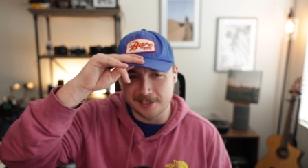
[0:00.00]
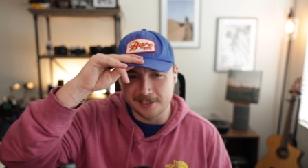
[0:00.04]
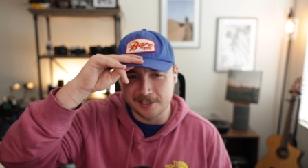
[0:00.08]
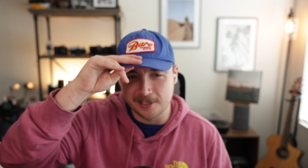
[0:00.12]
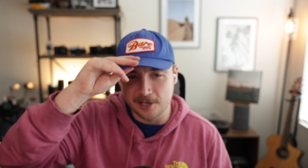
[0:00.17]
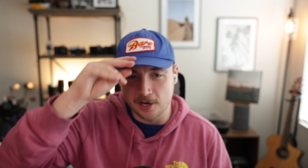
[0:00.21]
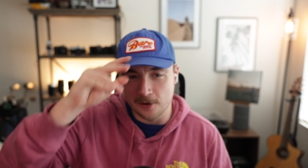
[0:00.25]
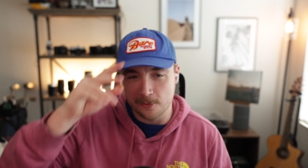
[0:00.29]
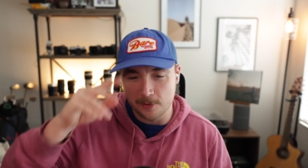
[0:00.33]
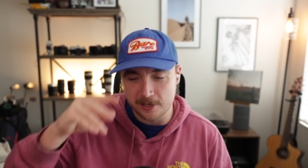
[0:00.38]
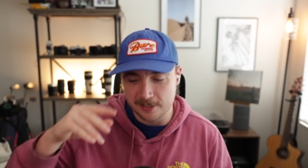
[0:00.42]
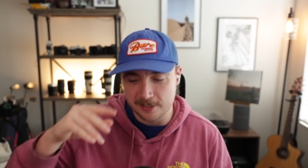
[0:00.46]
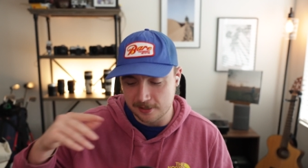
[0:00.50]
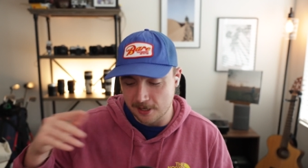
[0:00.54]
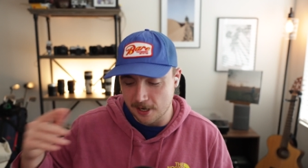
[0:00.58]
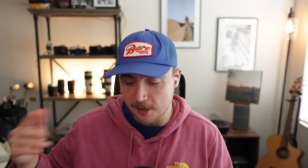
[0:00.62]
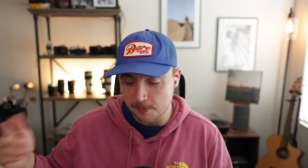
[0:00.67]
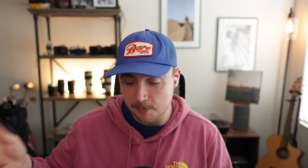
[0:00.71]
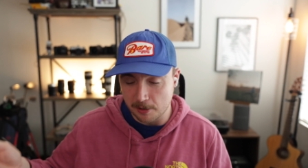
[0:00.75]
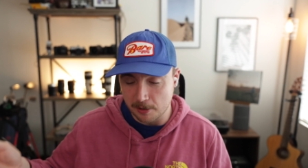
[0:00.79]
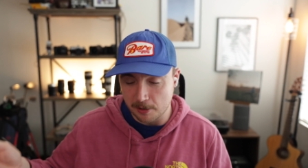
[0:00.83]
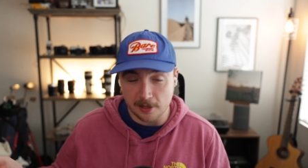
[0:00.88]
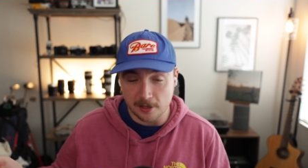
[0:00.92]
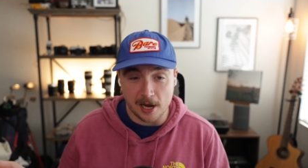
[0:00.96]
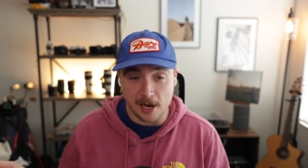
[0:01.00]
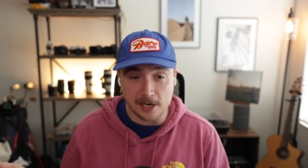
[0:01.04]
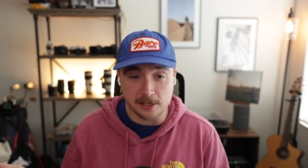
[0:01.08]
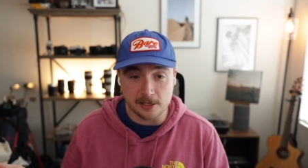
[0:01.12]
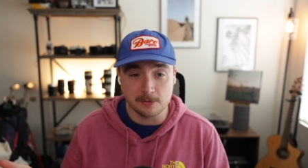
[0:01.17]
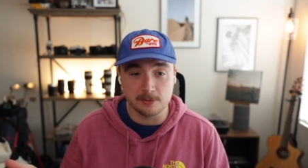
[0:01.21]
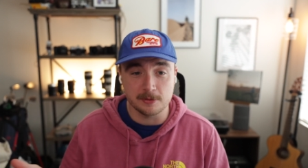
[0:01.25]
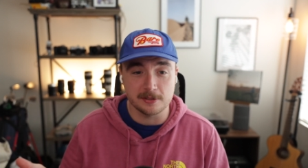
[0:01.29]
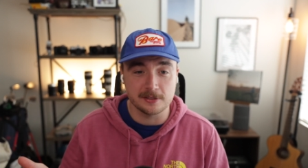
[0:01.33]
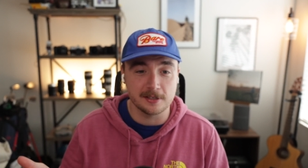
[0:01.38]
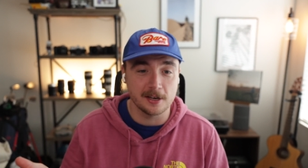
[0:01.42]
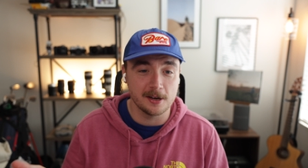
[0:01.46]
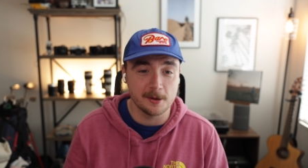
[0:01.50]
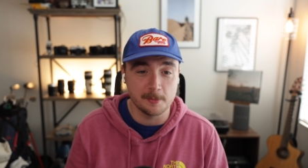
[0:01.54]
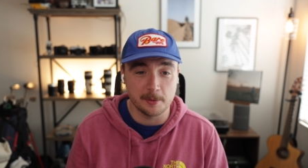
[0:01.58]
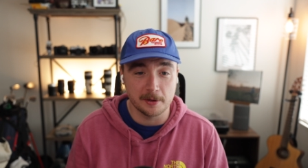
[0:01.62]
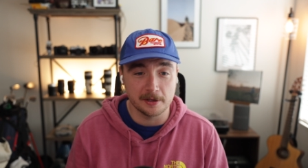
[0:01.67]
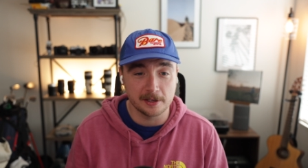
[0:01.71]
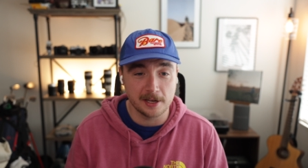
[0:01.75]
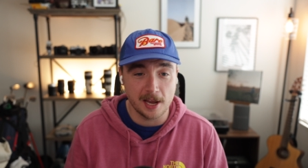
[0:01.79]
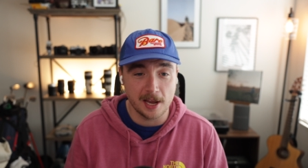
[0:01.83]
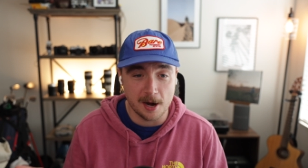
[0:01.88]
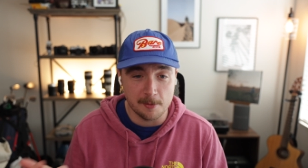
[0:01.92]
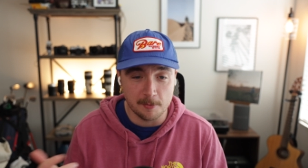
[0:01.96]
you know, we set up our lights, we set up our
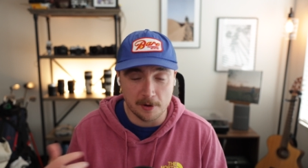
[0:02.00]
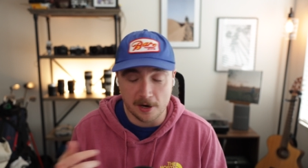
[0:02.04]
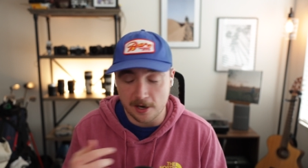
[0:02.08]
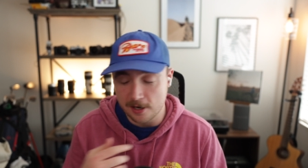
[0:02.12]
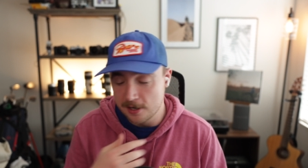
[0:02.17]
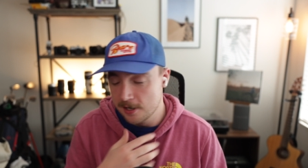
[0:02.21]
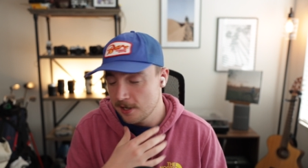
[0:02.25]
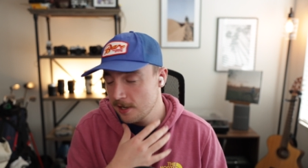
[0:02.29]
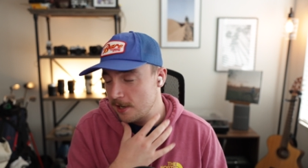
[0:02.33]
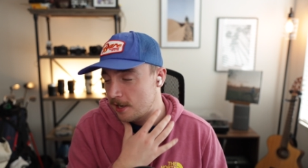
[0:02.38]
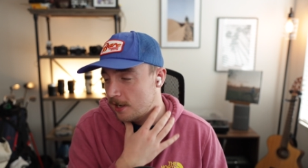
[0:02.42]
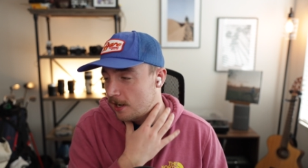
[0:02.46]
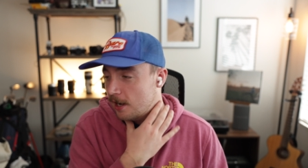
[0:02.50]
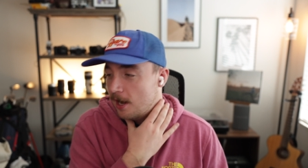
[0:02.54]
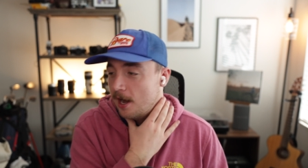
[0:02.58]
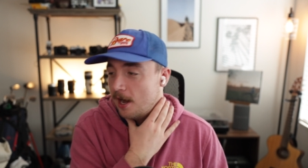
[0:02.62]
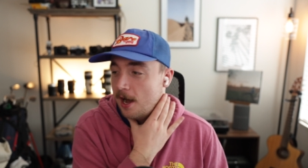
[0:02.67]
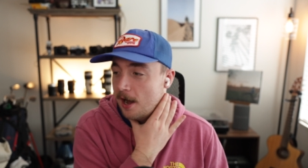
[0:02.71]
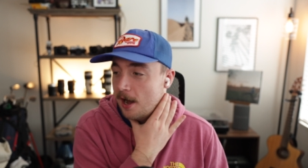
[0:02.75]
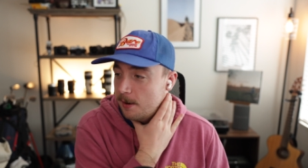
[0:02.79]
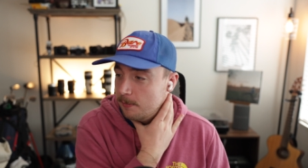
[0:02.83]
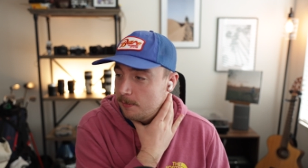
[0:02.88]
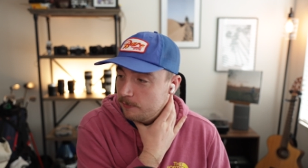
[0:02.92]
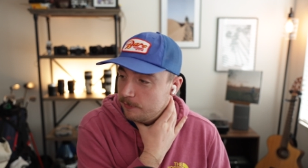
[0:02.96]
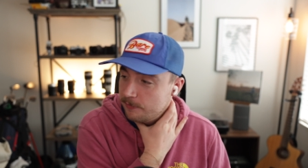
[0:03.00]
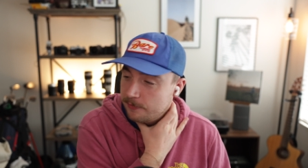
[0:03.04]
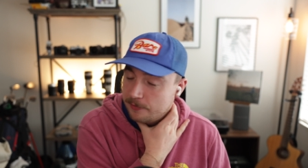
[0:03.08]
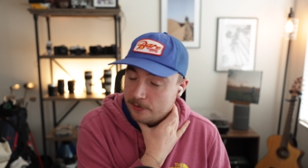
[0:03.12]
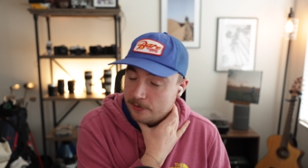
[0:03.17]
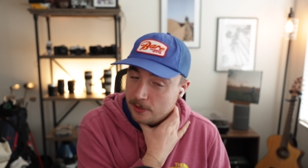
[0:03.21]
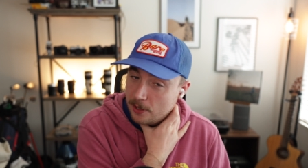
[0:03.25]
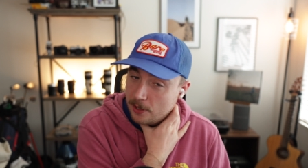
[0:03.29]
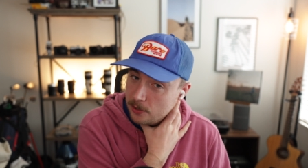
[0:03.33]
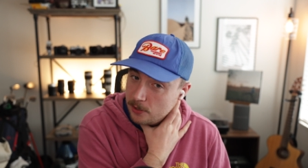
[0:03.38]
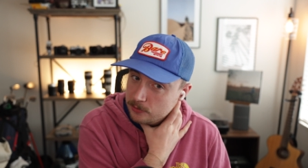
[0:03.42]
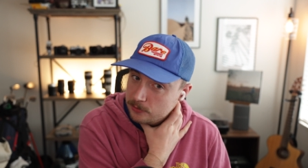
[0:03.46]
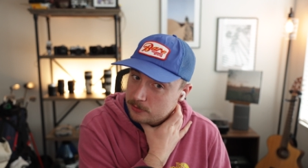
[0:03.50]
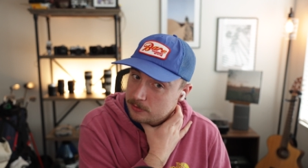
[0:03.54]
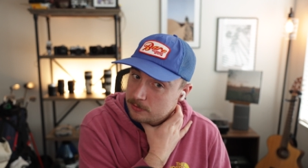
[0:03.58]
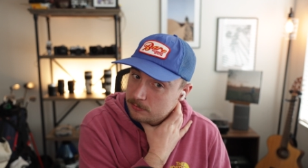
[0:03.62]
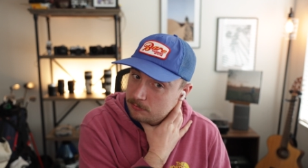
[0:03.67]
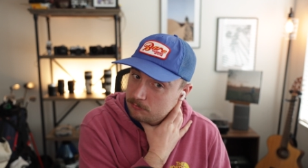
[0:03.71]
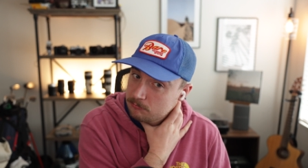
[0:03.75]
camera um, for those